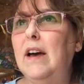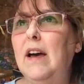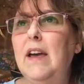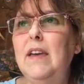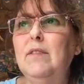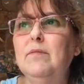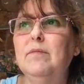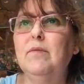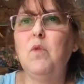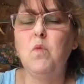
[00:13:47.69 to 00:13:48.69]
I
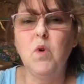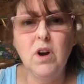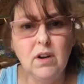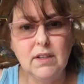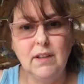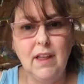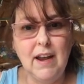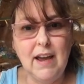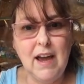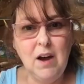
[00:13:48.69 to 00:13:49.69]
worked a
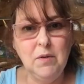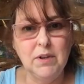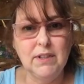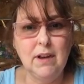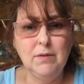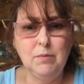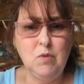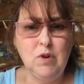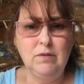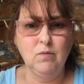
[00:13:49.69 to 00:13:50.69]
lot of hours. I was
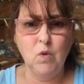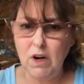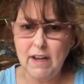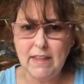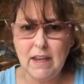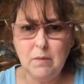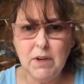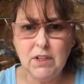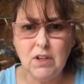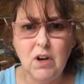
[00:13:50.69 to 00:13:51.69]
more working than I
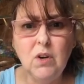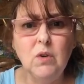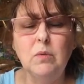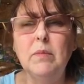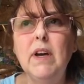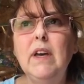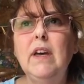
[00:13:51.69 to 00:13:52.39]
was home.